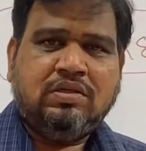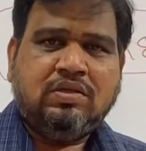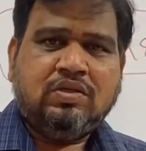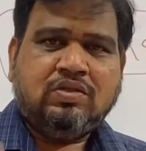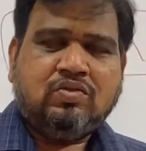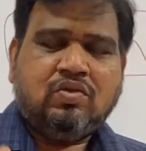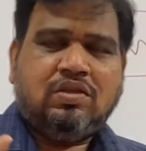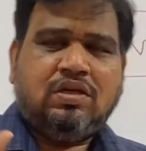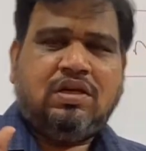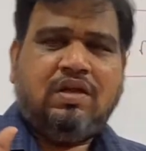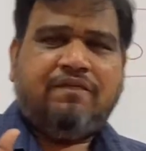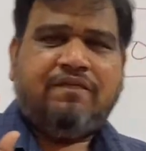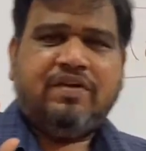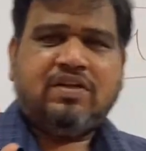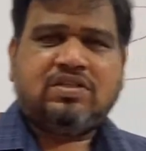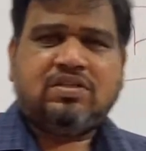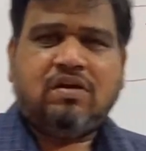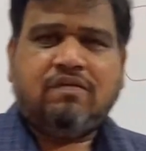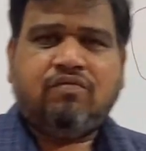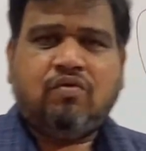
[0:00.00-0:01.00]
So the
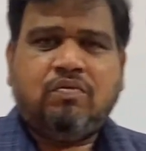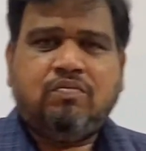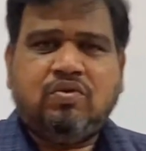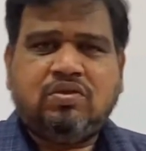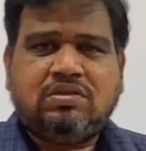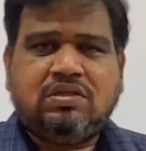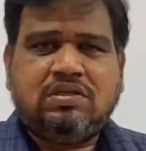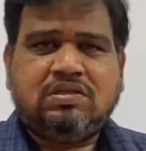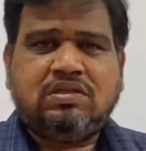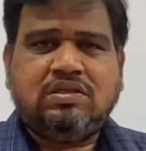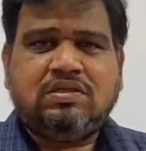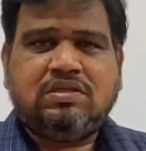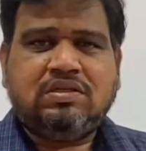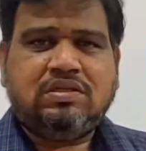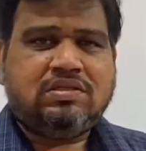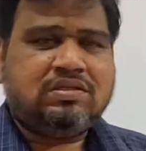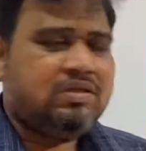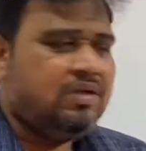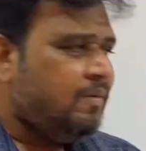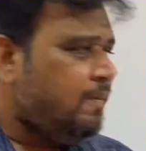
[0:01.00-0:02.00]
definition of homeostasis
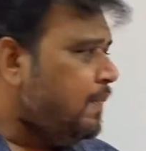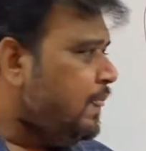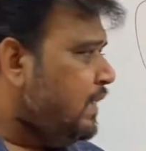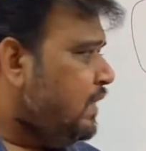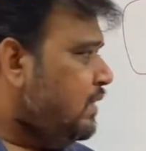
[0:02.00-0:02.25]
is